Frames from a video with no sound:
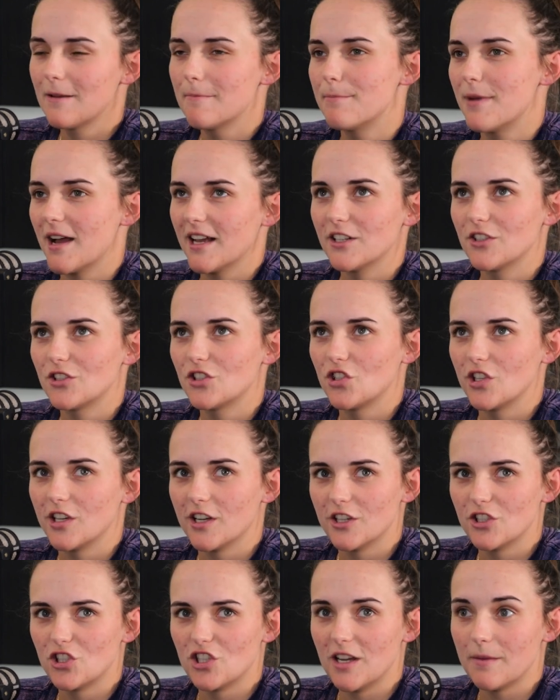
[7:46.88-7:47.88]
But she
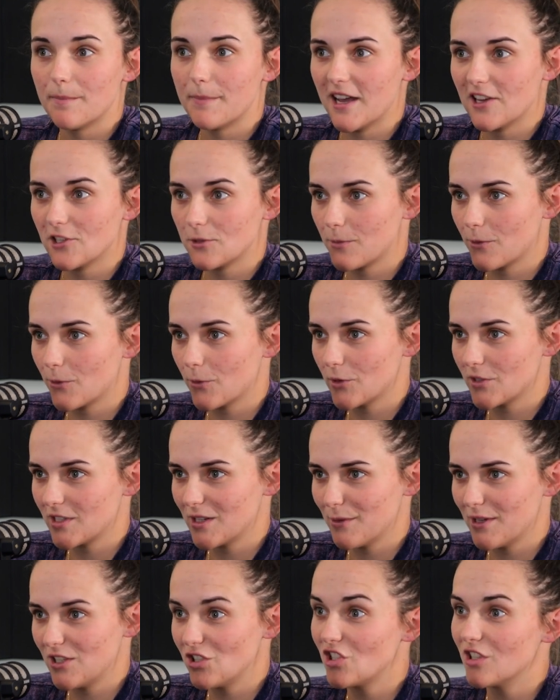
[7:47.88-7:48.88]
had Bell's
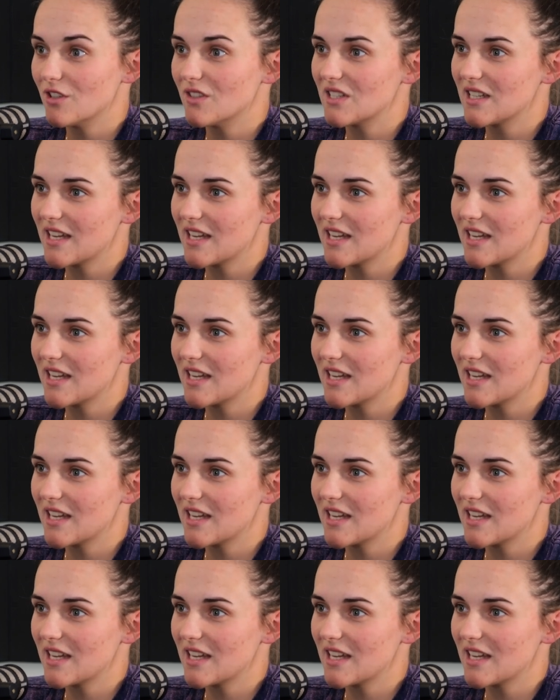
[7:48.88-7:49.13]
palsy when she was